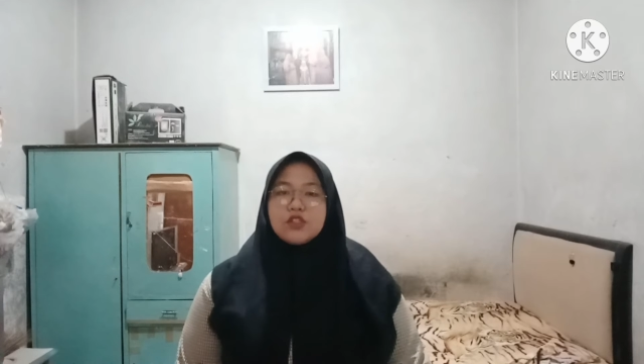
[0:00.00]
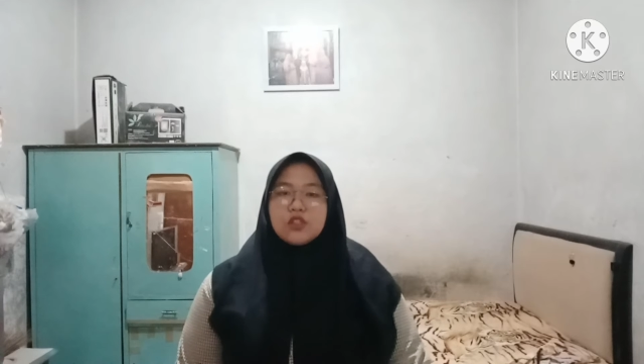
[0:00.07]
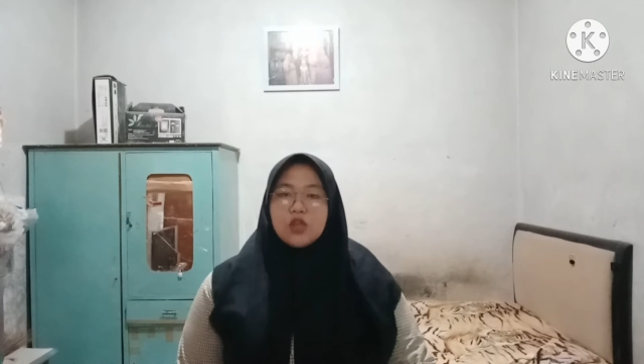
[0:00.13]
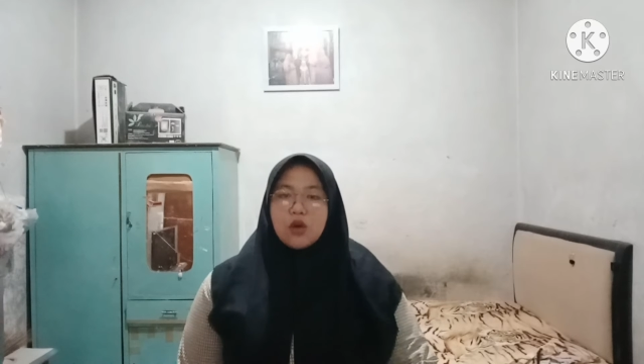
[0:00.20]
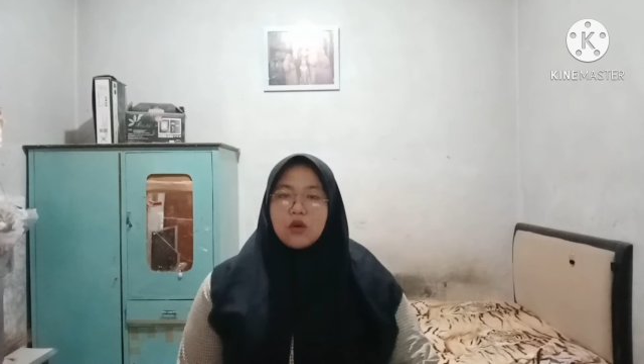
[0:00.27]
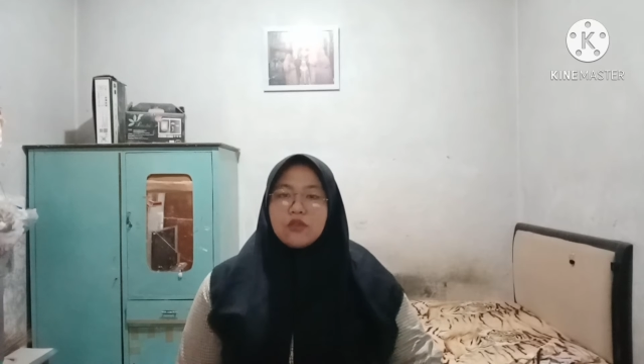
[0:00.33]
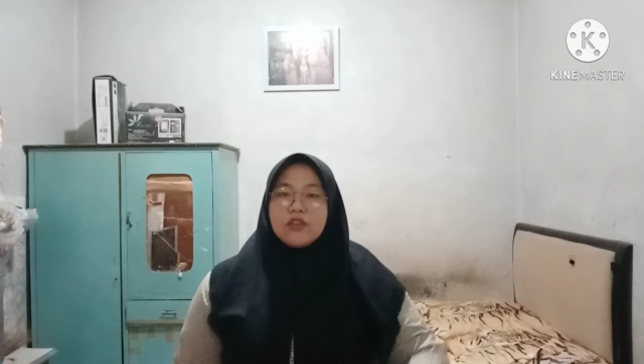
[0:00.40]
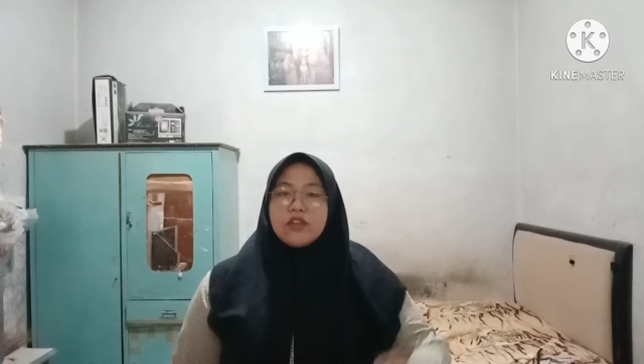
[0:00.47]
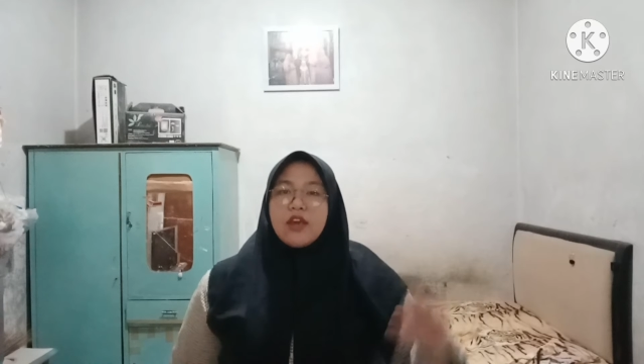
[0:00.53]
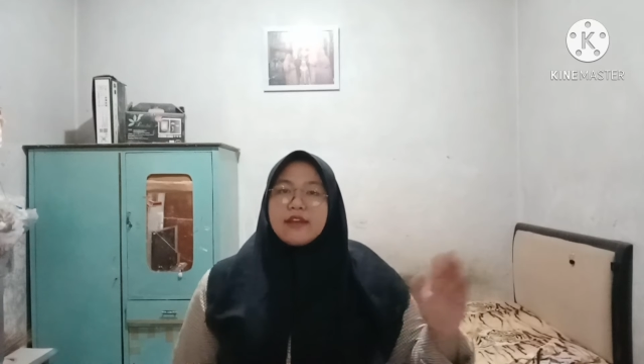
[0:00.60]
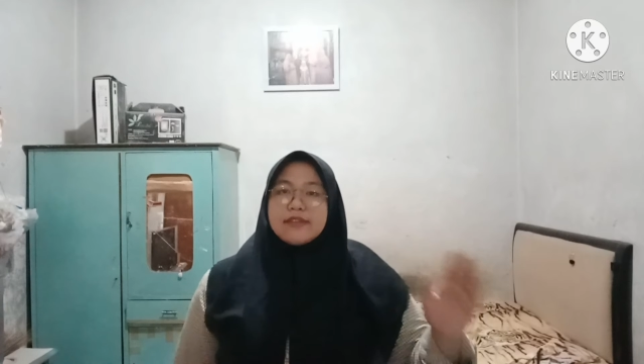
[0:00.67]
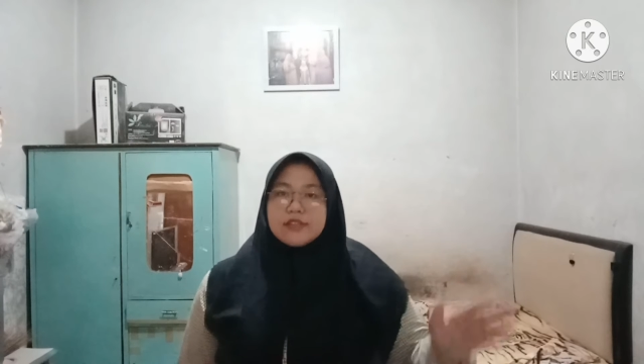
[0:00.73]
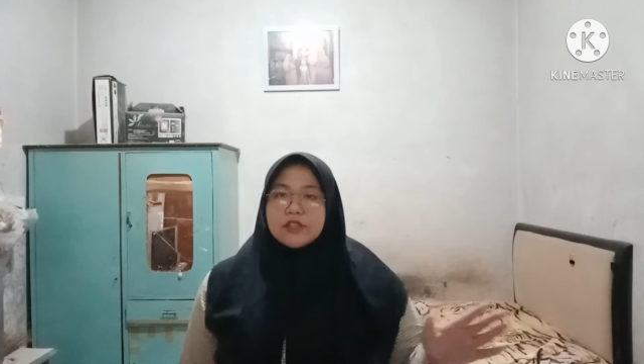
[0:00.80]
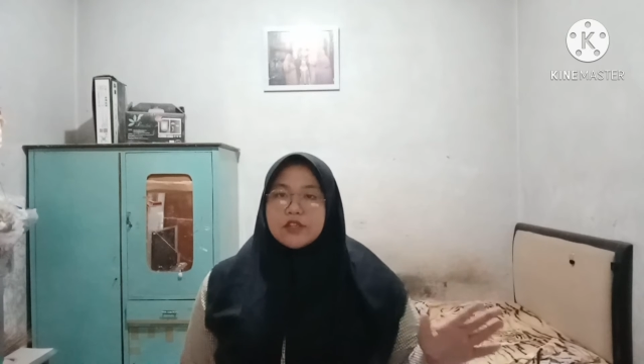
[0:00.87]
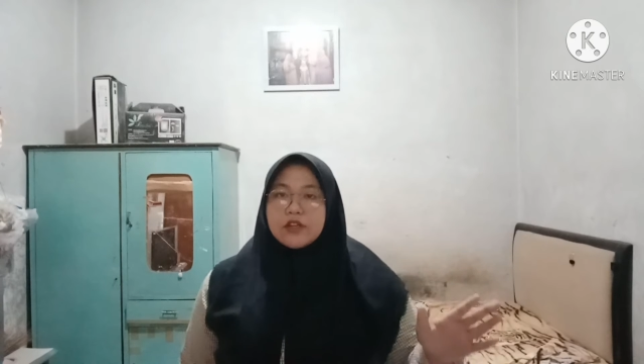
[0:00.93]
So, the
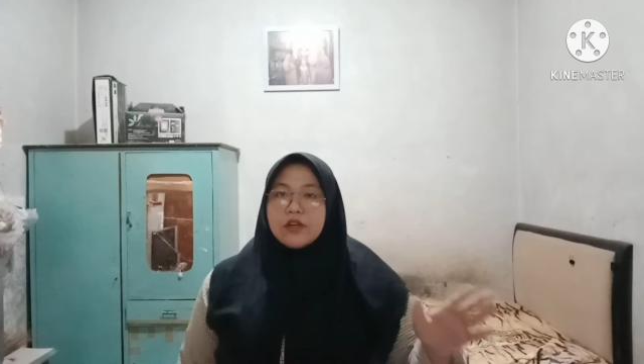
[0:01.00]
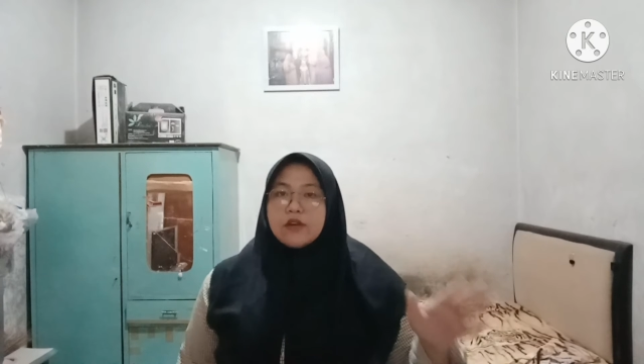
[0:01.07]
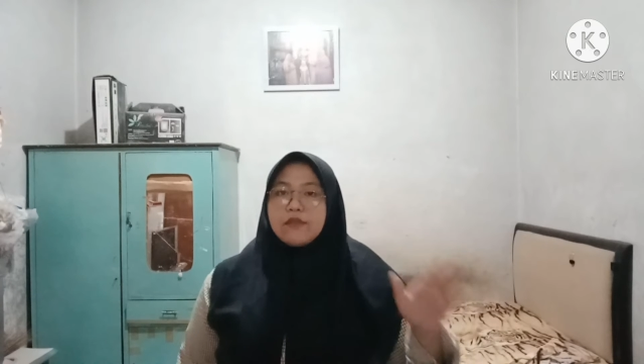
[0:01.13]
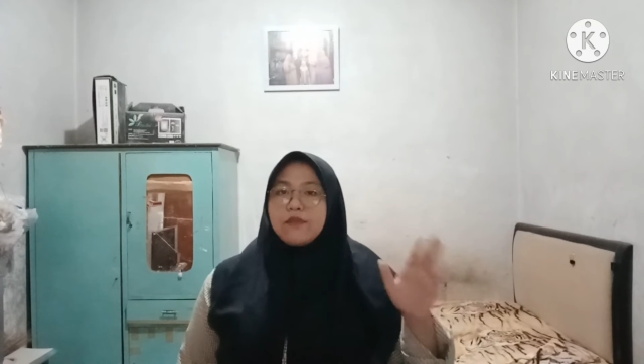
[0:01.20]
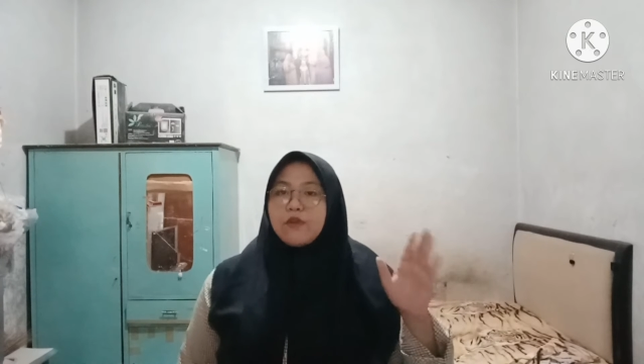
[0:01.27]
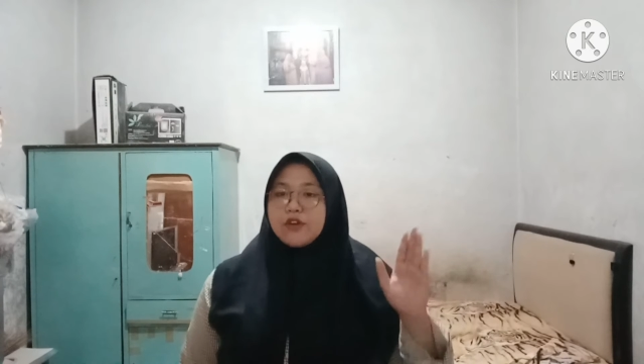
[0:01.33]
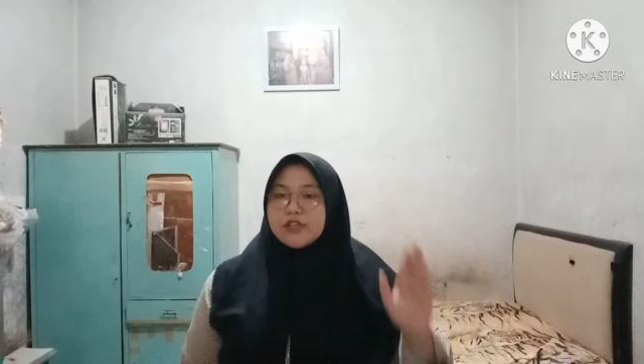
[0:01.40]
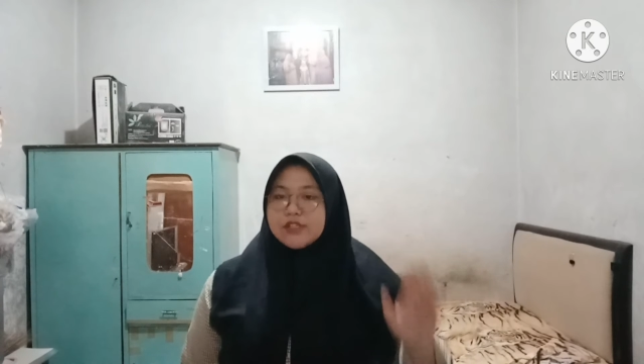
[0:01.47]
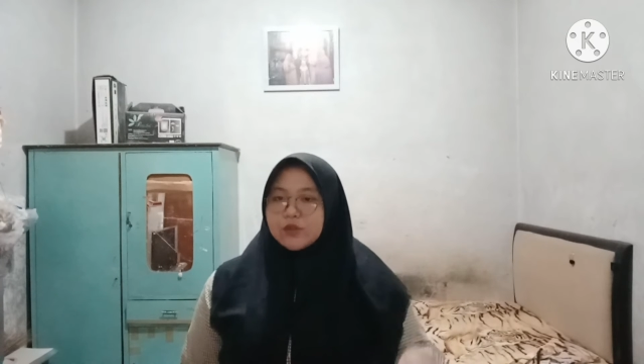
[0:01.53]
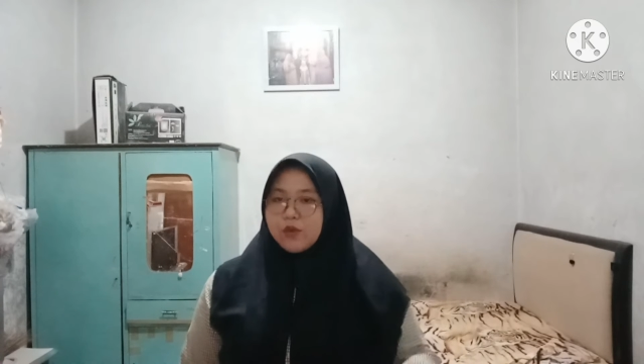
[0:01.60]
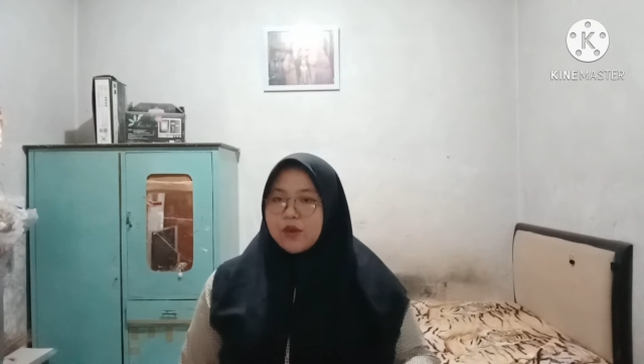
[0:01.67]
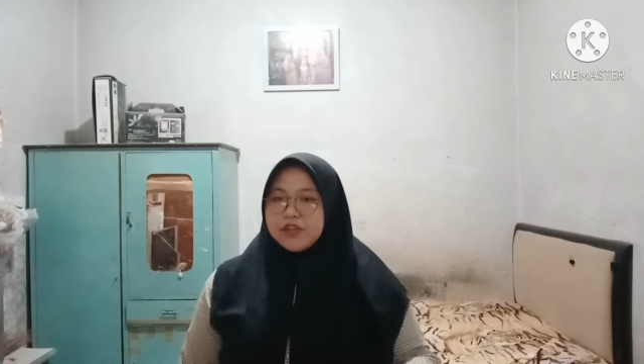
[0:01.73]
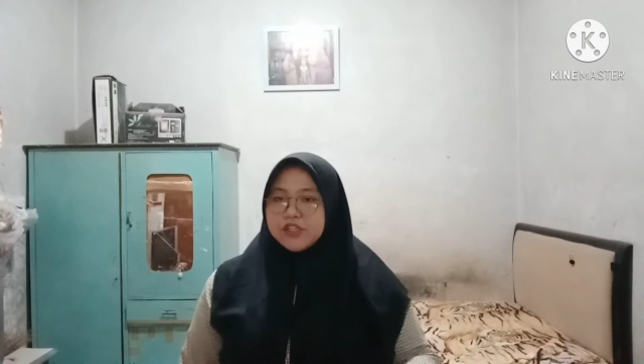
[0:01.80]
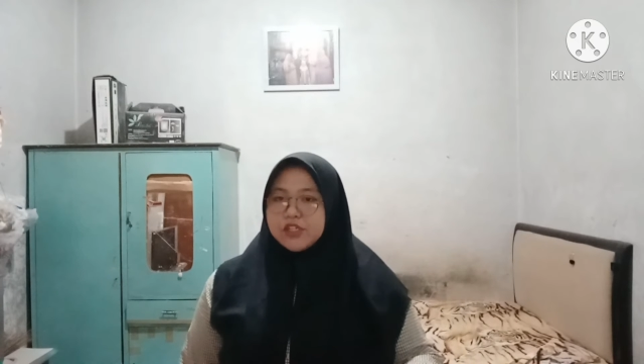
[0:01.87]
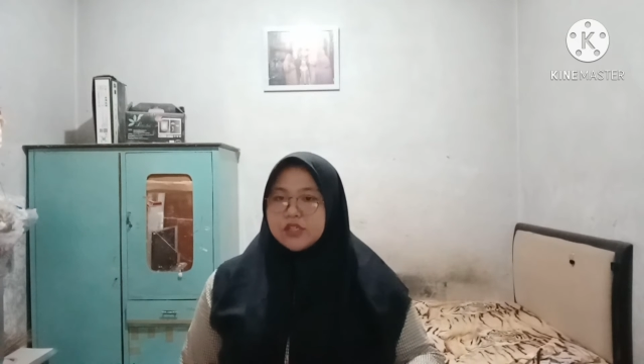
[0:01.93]
answer for this
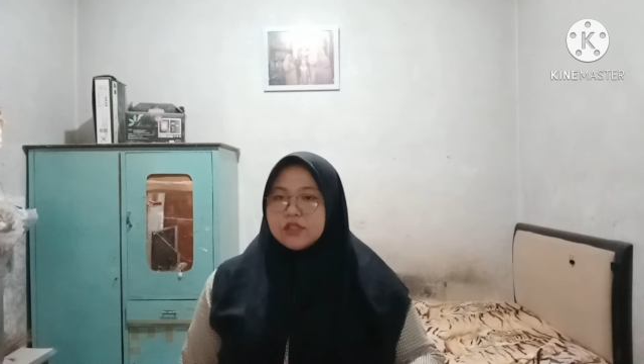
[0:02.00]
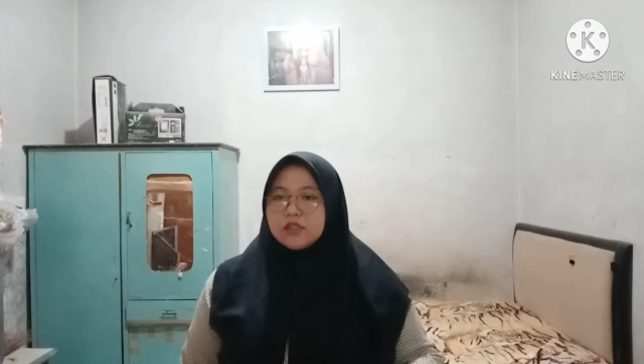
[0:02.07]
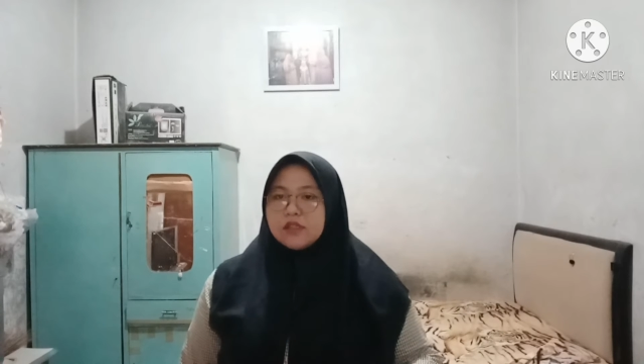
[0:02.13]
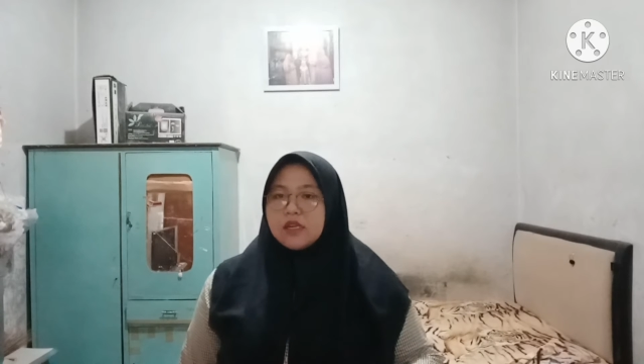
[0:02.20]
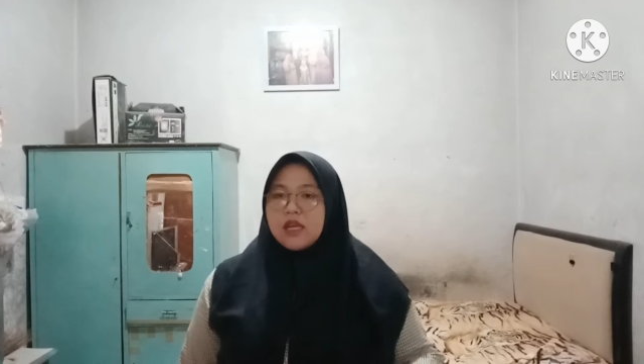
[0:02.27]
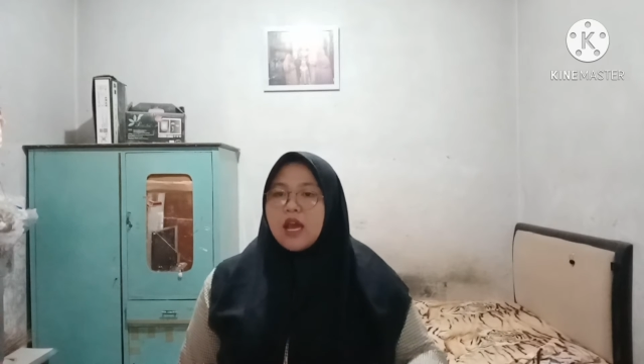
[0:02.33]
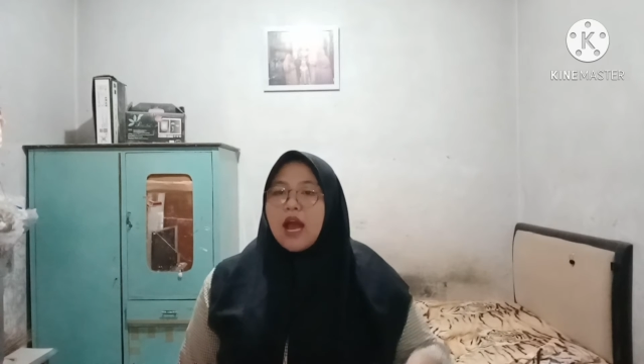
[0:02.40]
question,